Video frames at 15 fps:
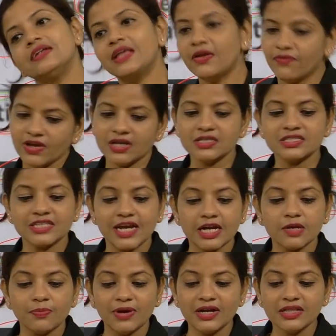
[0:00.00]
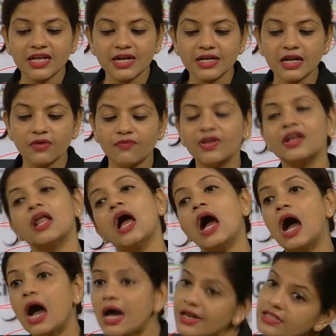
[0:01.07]
giving a statement that when
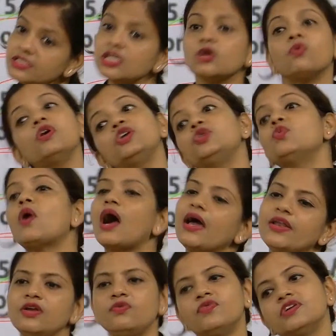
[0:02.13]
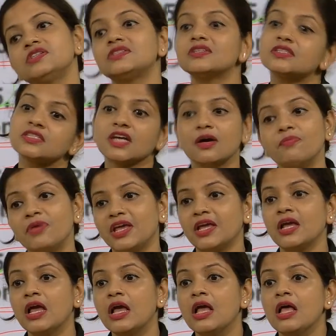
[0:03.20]
R is equal to R inverse is coming,
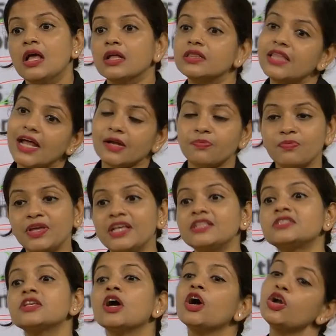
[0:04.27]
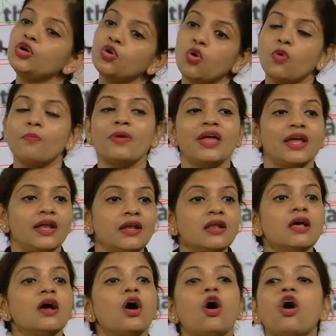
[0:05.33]
that means domain
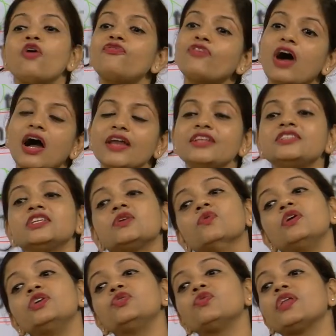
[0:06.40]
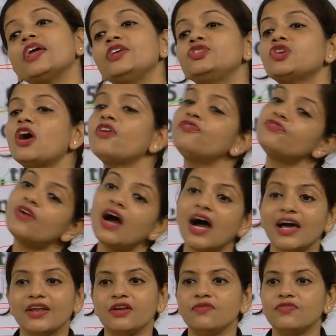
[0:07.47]
of R is equal to range of R
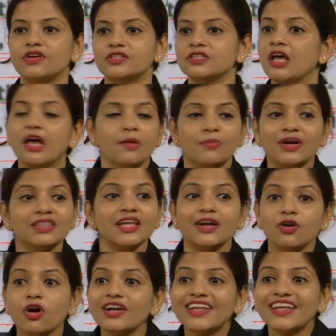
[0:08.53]
inverse. But they're not